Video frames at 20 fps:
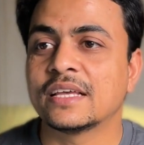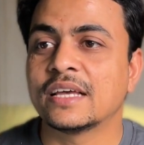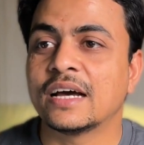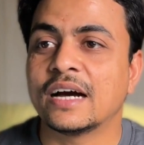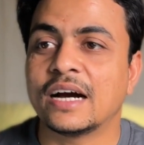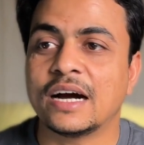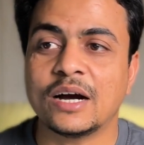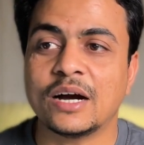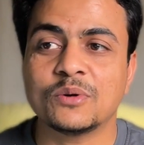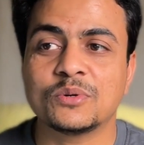
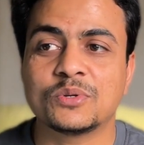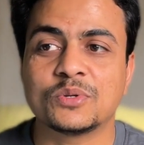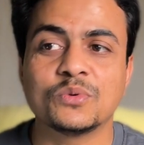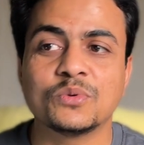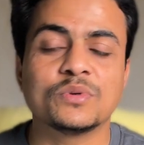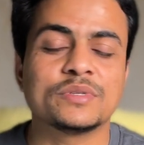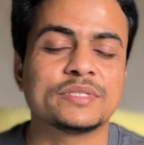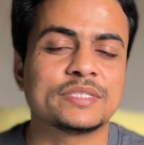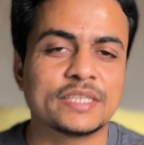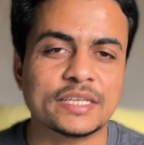how to
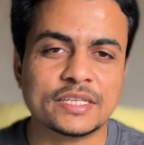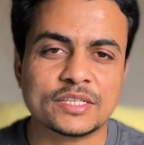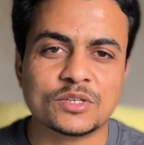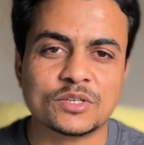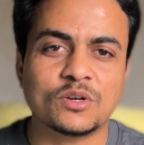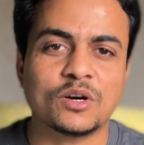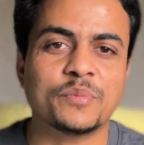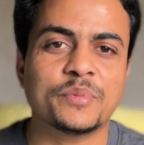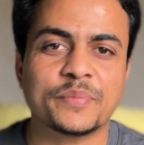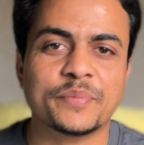just
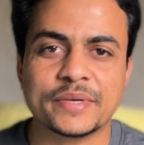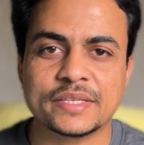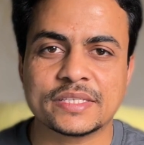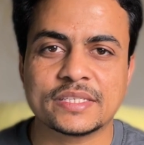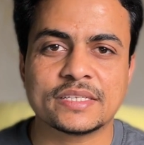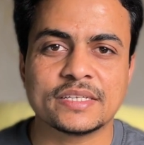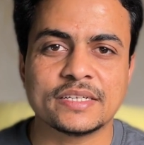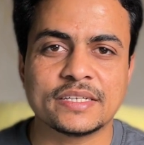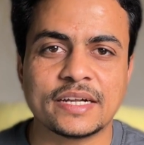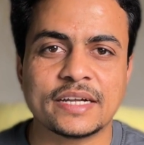copy paste this
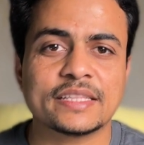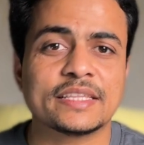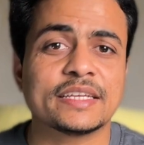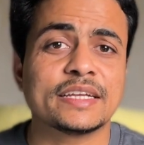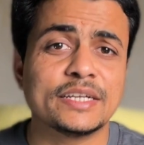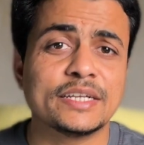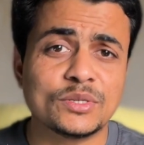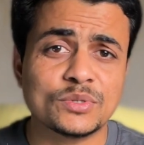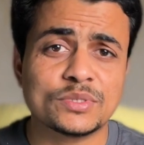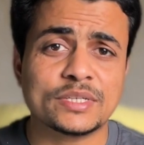entire thing
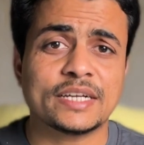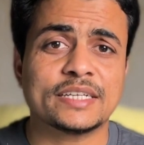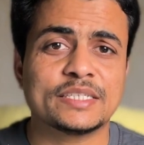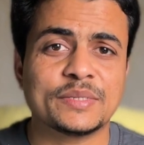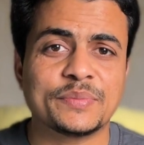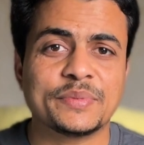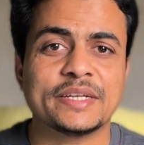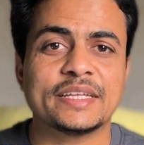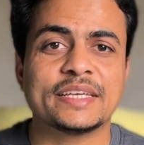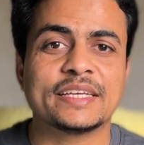into
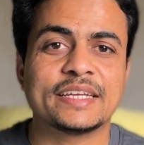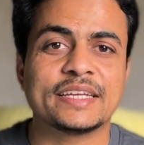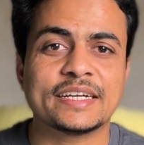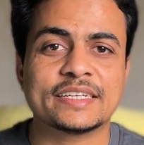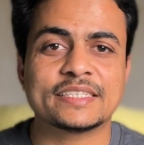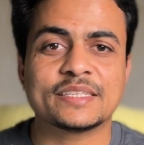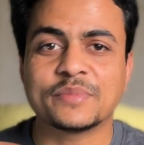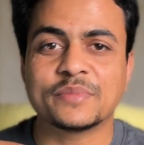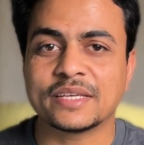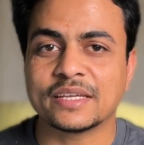ChatGPT, get
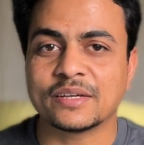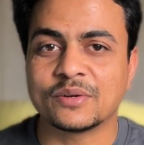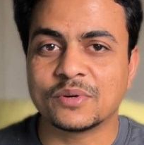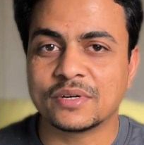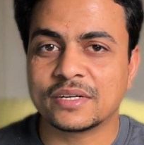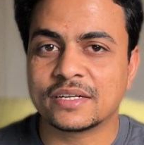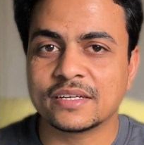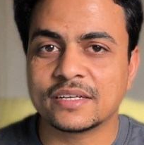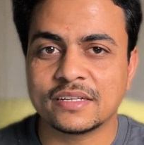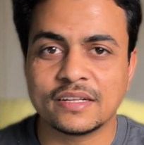something good
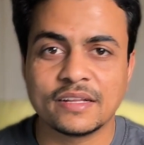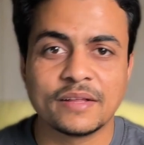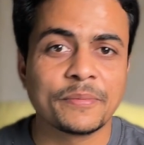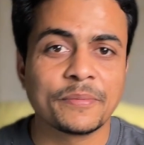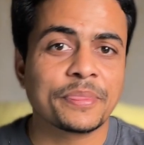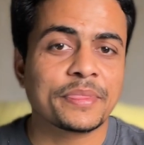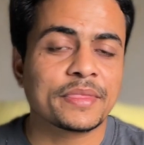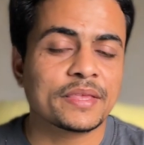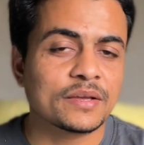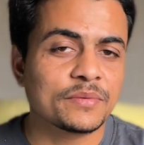done,
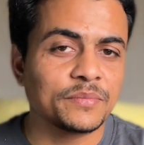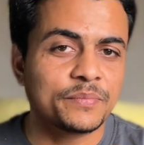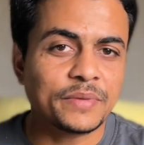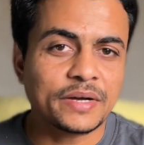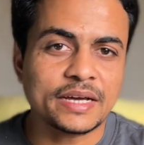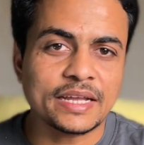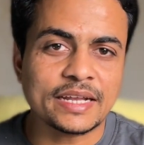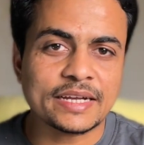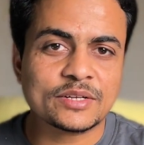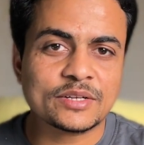
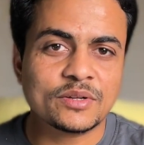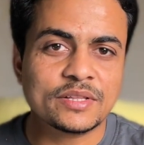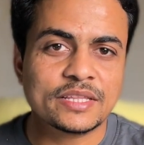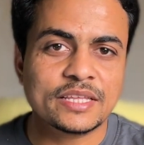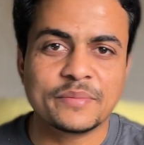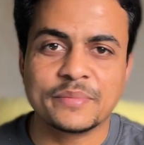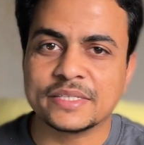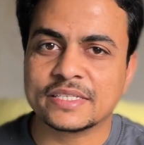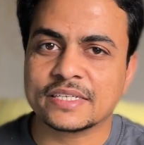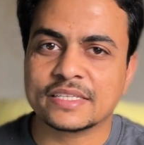collect all the
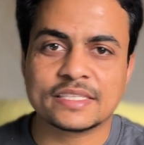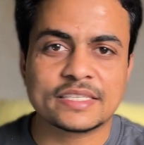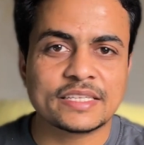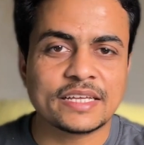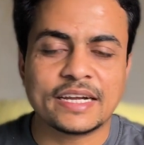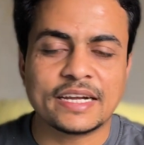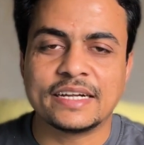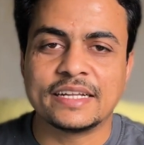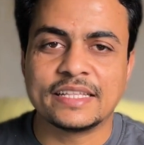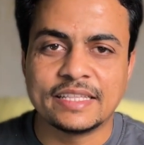images,
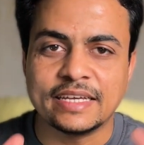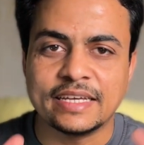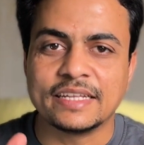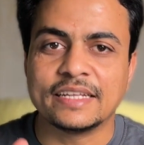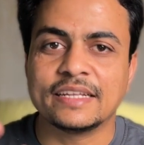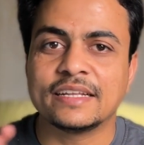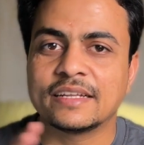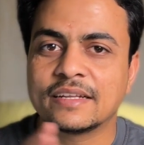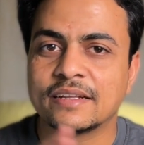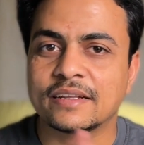and
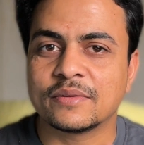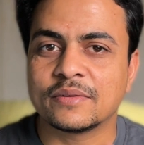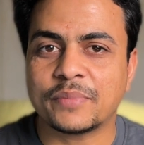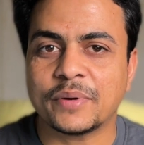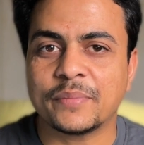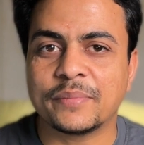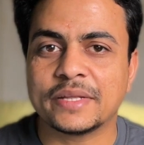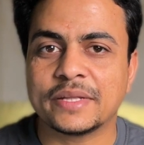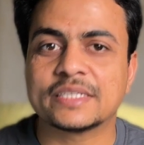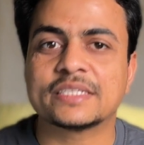then
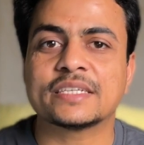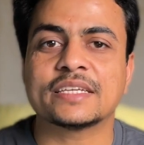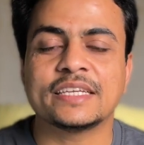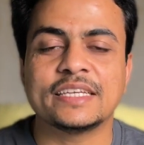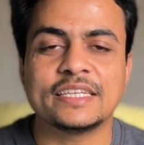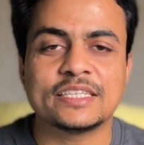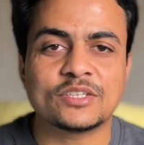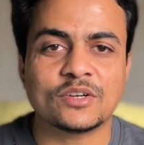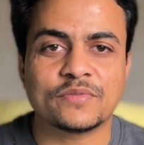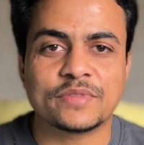publish
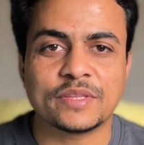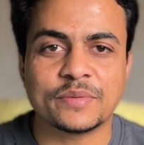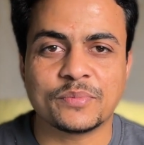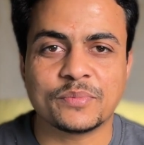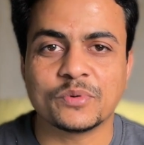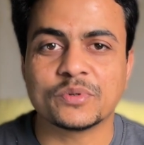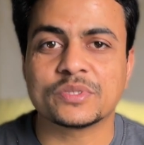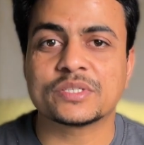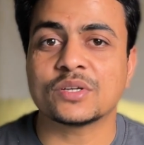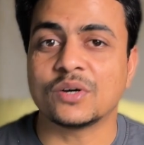each of the
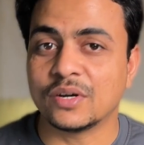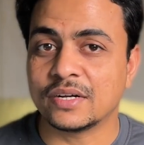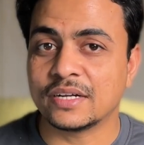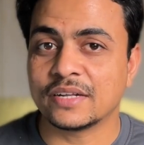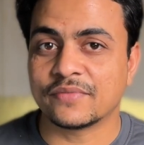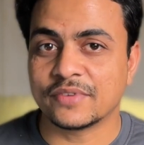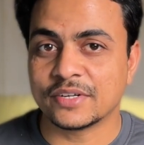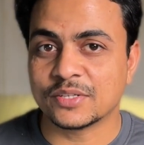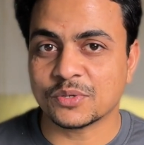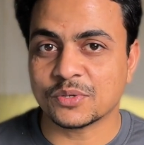posts on
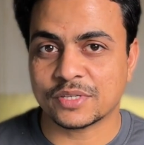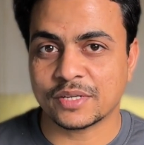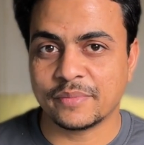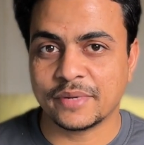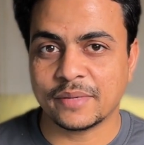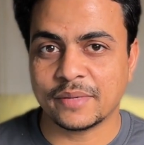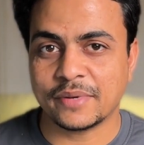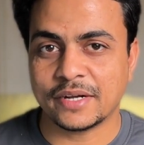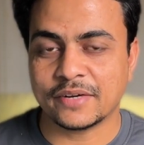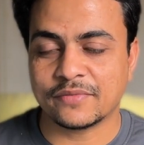different social media
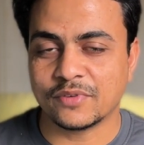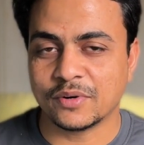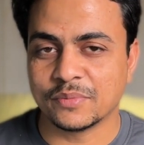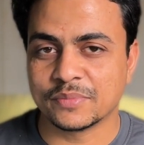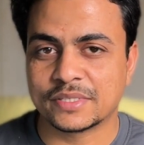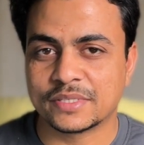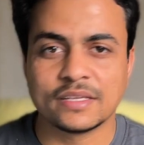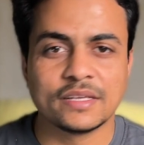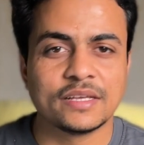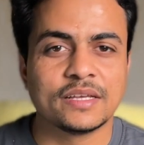
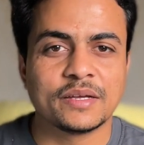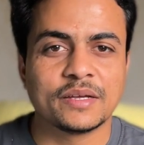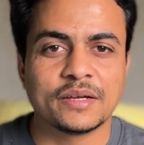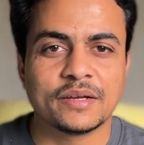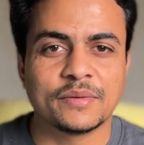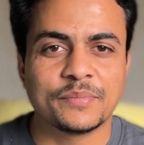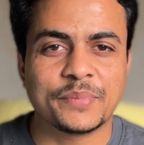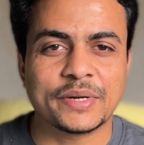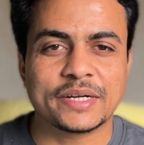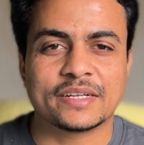platforms.
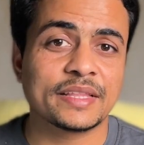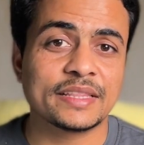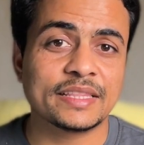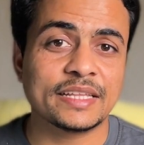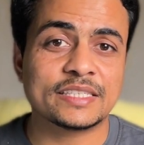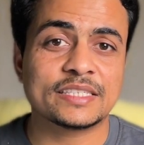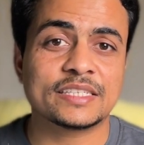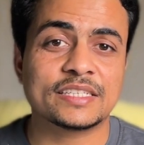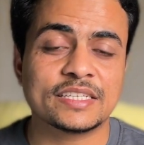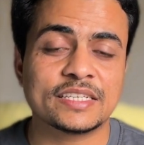But
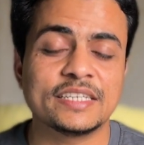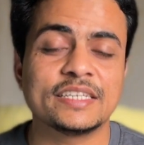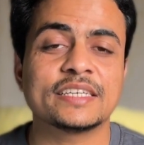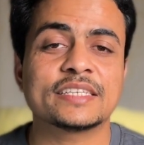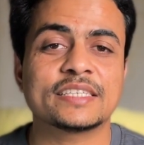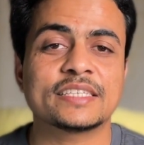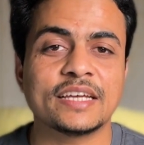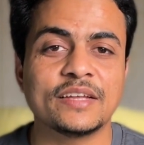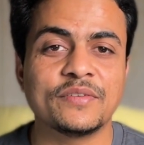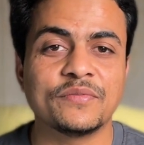that's a tedious
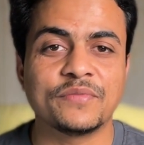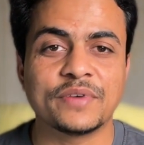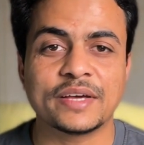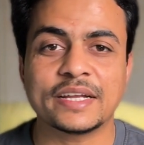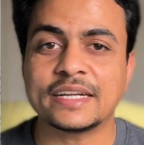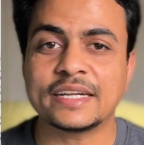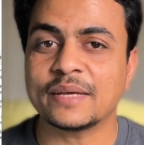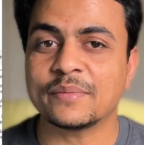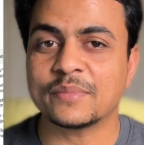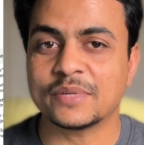and very
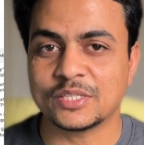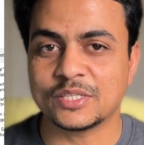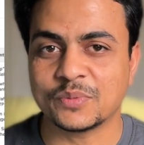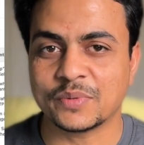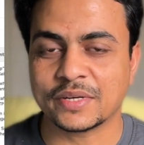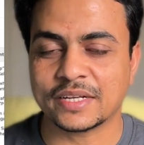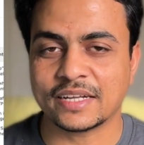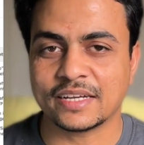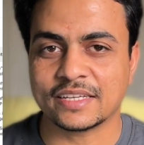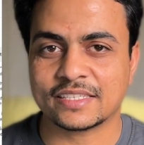time consuming
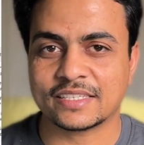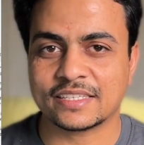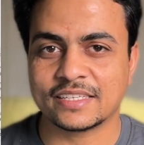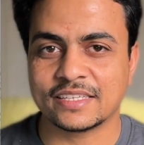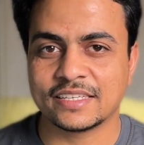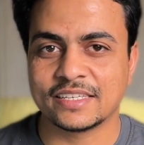task.